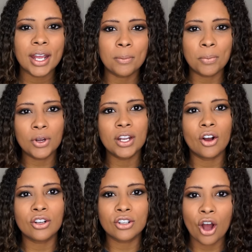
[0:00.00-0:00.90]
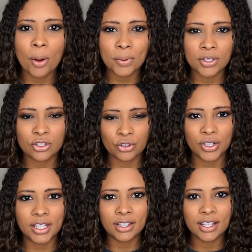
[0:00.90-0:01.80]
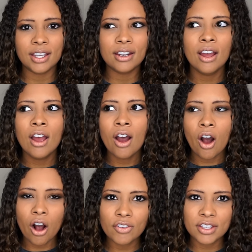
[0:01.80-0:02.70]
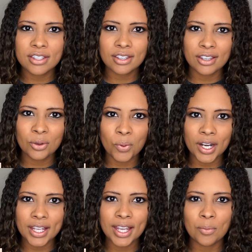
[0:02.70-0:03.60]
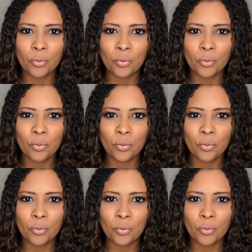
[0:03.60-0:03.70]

and put it on top of the screen lid. Obviously, you want to keep